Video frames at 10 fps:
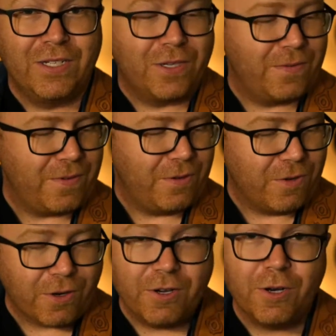So if you
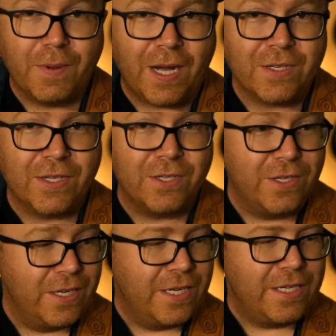learn your
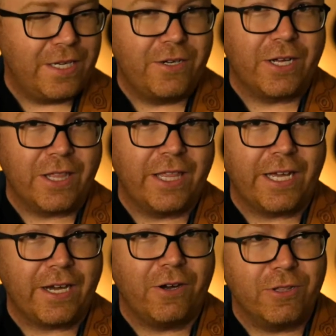boxes, and you can
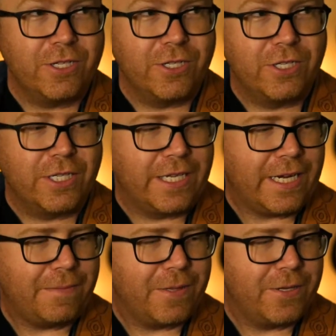think, oh, this is just the
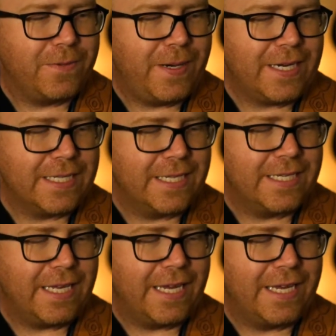top of those
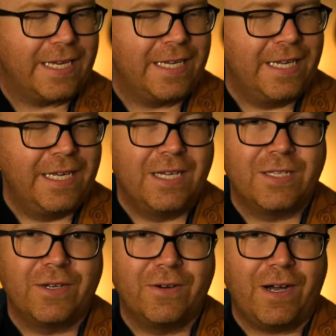boxes. And
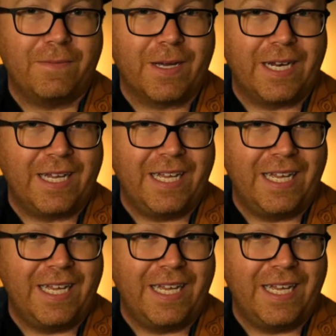so I'm gonna